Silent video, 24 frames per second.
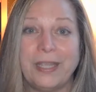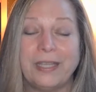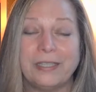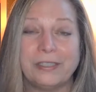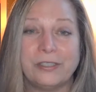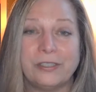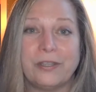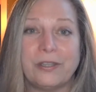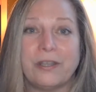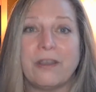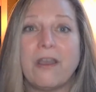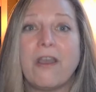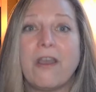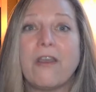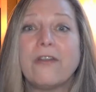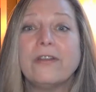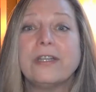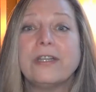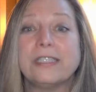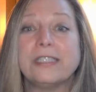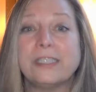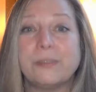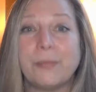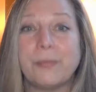So the heart
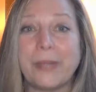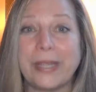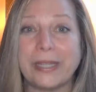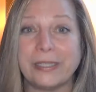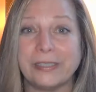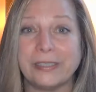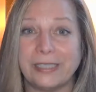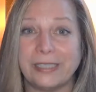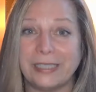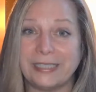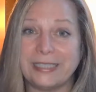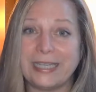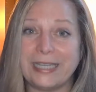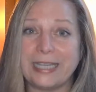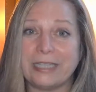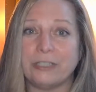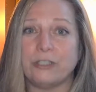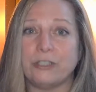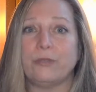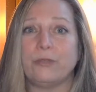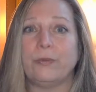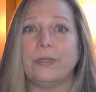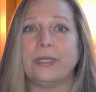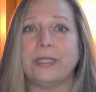expands and it
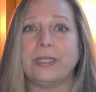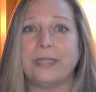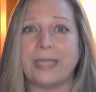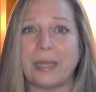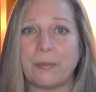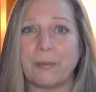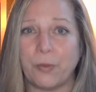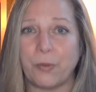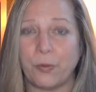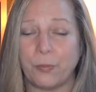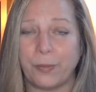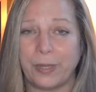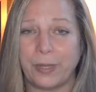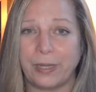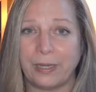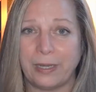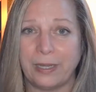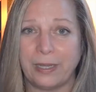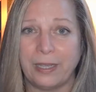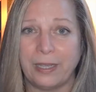takes you in that moment.